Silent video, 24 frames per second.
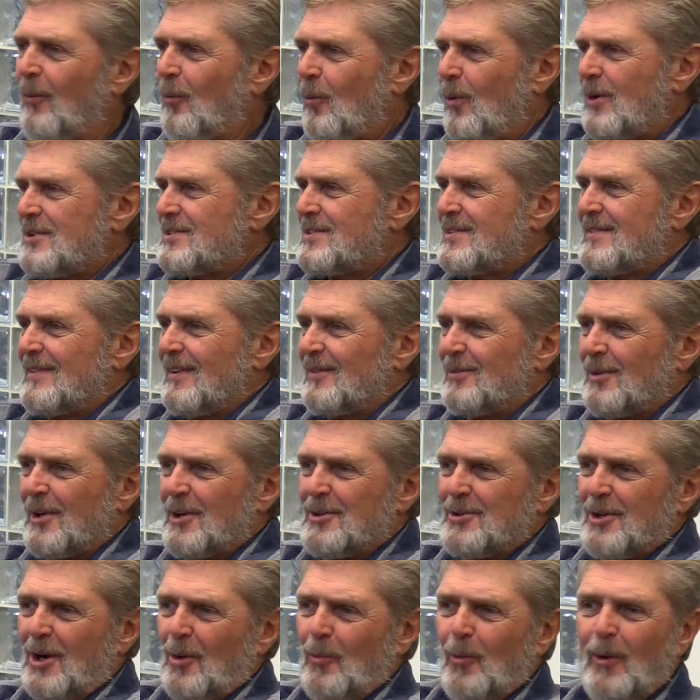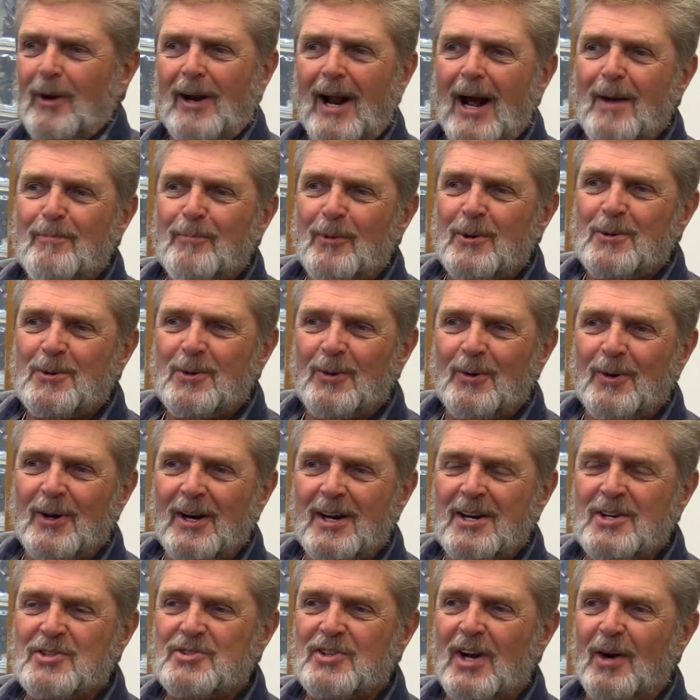What
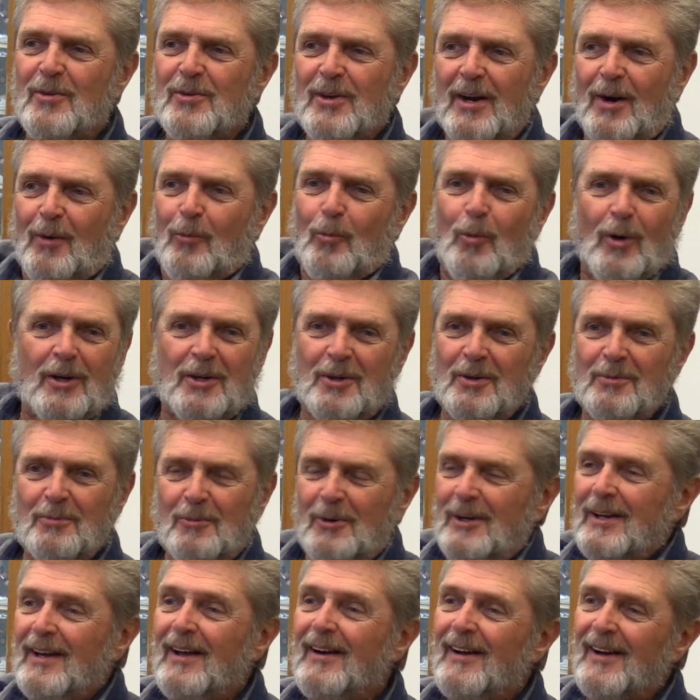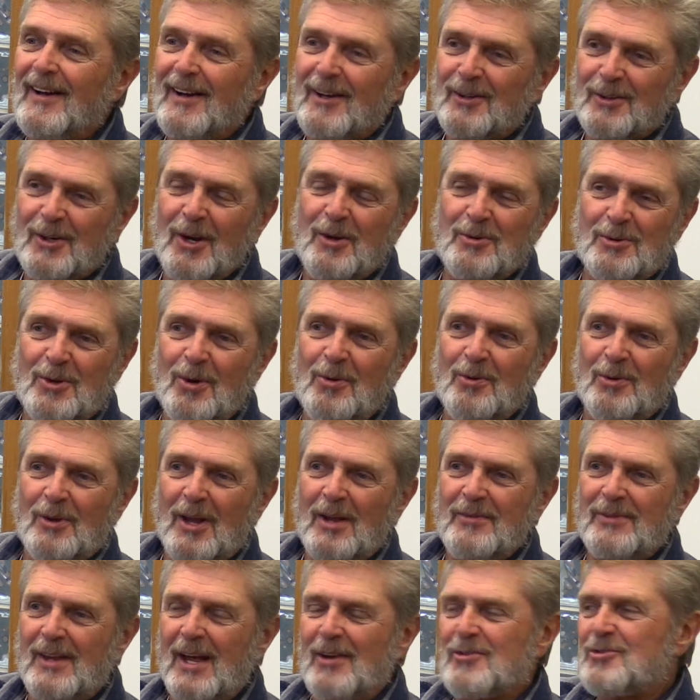opportunities are there? What could we
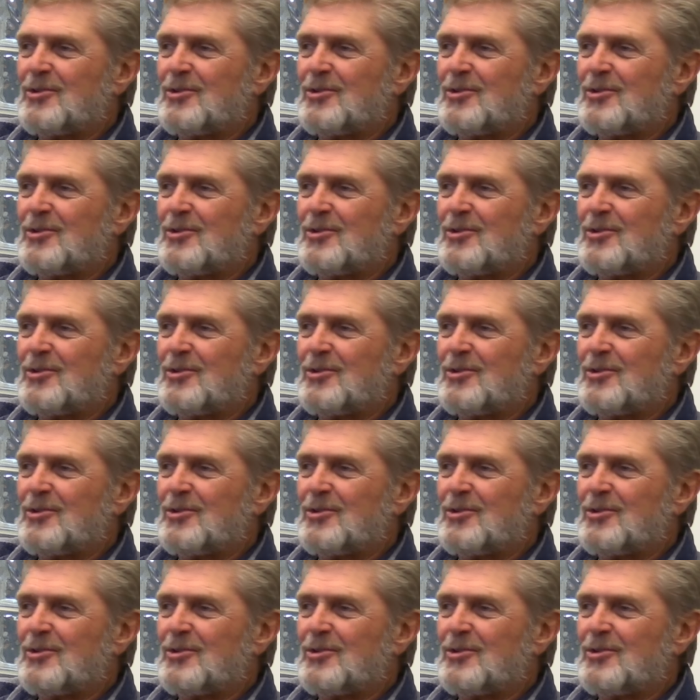do?